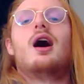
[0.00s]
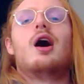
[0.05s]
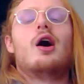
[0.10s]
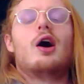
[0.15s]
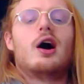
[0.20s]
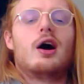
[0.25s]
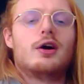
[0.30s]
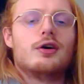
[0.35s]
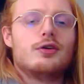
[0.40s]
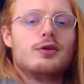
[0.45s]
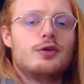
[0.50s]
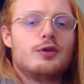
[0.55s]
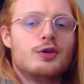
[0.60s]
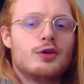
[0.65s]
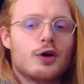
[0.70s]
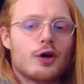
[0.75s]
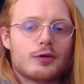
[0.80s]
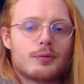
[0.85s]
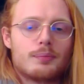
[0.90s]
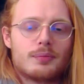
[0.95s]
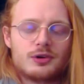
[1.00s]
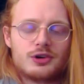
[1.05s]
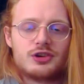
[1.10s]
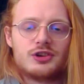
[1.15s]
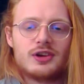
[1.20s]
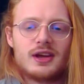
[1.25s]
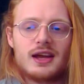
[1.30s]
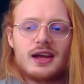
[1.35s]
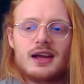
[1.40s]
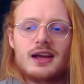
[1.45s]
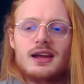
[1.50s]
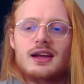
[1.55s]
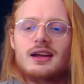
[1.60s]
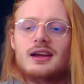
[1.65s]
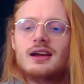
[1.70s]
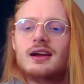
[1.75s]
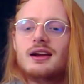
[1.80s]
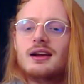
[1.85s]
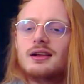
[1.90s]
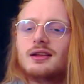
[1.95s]
are not per
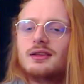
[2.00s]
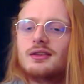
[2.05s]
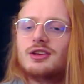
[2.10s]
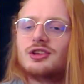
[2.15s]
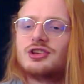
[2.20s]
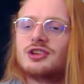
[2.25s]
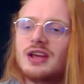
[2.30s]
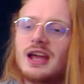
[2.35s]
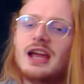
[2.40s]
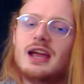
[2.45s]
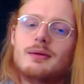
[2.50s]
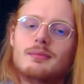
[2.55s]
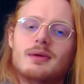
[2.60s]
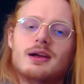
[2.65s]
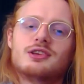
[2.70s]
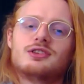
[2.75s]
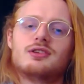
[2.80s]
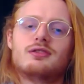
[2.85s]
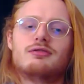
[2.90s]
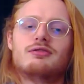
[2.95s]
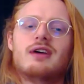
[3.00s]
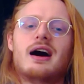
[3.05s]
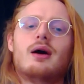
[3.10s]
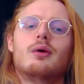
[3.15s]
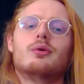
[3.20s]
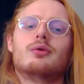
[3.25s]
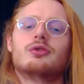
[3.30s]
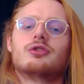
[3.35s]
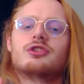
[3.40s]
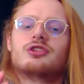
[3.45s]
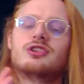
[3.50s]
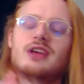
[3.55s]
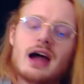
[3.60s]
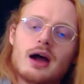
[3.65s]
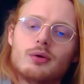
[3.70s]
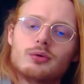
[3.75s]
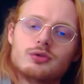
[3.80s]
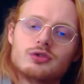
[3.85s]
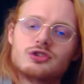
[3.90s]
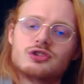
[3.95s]
se the same as the vowel
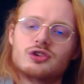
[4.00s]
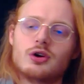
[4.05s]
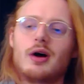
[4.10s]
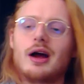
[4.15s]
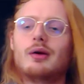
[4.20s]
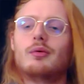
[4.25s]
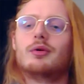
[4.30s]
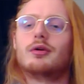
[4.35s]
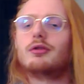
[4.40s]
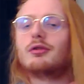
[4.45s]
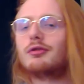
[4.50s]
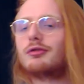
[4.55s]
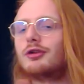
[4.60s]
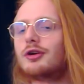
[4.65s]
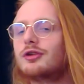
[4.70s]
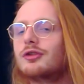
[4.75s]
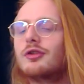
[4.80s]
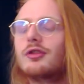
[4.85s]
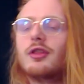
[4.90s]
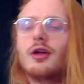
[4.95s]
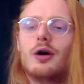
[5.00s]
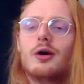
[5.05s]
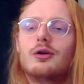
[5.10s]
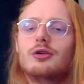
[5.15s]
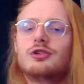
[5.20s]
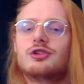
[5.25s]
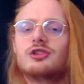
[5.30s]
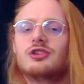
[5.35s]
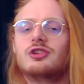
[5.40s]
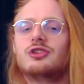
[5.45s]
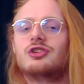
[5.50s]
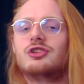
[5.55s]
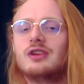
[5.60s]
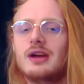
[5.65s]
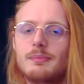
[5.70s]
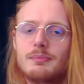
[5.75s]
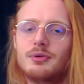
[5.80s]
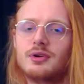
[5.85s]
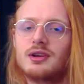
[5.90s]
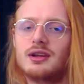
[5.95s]
sound. So I will refer to those
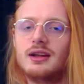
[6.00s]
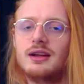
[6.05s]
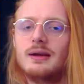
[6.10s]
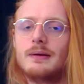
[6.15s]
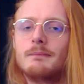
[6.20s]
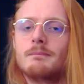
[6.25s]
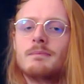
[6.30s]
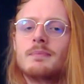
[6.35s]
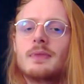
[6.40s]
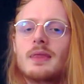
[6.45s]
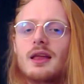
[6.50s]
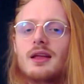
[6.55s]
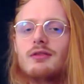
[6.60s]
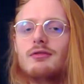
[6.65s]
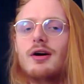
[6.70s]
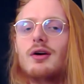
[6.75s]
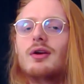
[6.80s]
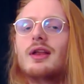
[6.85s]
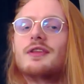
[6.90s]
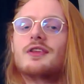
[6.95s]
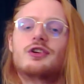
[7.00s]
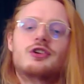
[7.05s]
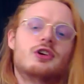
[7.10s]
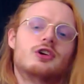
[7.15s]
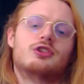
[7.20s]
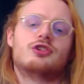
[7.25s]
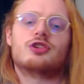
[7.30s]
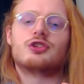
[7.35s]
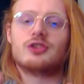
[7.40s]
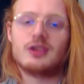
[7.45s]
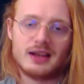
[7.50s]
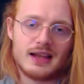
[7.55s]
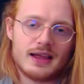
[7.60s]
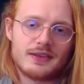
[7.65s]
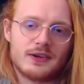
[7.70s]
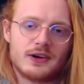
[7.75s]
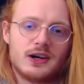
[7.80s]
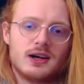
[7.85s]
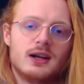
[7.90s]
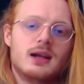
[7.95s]
separately. The vowel letters are just a
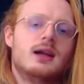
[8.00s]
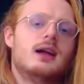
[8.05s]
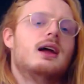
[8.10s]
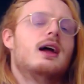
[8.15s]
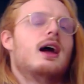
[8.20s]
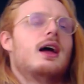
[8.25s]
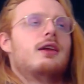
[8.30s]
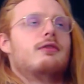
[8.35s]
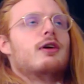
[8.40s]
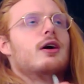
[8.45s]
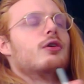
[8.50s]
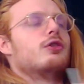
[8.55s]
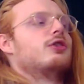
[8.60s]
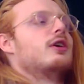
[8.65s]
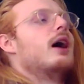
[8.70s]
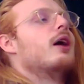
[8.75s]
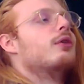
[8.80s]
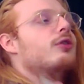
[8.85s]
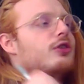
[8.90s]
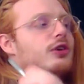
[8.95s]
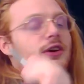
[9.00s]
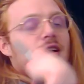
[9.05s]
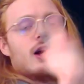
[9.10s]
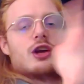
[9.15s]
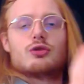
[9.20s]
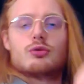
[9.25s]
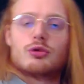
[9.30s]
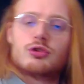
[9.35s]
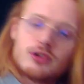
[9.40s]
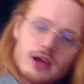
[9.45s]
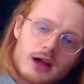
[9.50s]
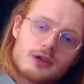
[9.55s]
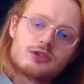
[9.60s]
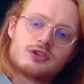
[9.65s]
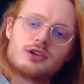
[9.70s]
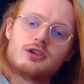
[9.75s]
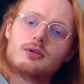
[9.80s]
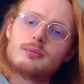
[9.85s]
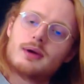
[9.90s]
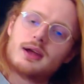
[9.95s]
letter, and the vowel sounds are the actual sounds
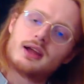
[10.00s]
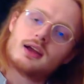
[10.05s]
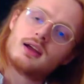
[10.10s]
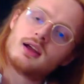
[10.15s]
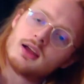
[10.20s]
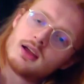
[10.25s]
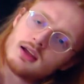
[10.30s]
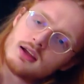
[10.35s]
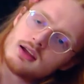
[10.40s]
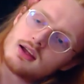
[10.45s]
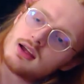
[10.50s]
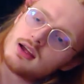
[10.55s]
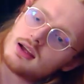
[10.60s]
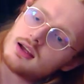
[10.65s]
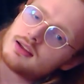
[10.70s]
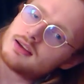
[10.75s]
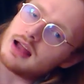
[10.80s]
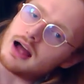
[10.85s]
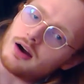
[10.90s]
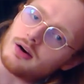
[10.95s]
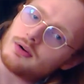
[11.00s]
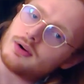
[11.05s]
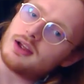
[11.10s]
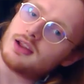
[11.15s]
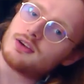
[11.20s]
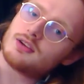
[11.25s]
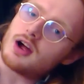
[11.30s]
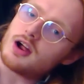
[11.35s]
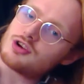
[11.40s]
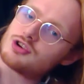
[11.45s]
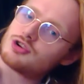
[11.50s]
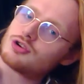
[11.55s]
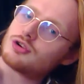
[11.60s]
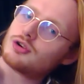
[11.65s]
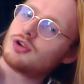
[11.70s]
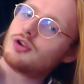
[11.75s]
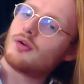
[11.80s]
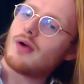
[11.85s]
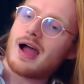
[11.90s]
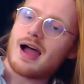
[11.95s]
that you make. Now, in Dutch,
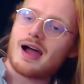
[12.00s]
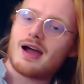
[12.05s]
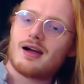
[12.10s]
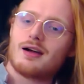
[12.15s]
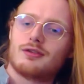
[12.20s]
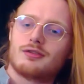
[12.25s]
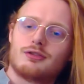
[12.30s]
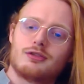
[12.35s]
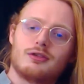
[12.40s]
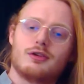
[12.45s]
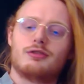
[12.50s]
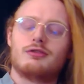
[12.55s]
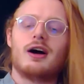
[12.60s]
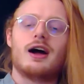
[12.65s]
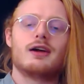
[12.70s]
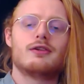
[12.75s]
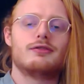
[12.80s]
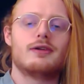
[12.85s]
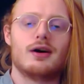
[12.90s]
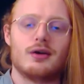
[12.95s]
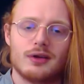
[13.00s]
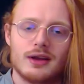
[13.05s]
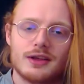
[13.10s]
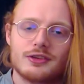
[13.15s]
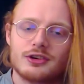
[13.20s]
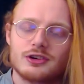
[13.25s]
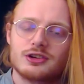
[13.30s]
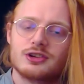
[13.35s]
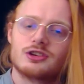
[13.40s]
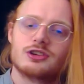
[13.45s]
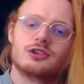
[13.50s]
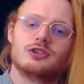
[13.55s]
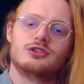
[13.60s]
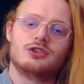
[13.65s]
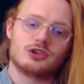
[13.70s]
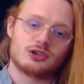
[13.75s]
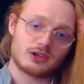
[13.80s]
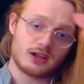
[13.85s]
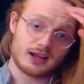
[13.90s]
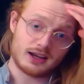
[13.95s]
you have 5 vowel letters,
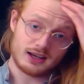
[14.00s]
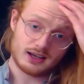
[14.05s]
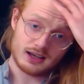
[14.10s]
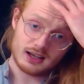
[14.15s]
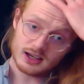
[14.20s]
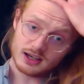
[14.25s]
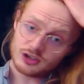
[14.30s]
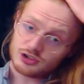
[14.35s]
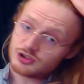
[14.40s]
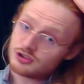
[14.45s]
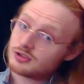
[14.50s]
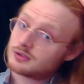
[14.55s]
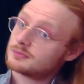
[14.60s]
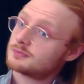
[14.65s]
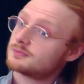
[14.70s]
just like in English,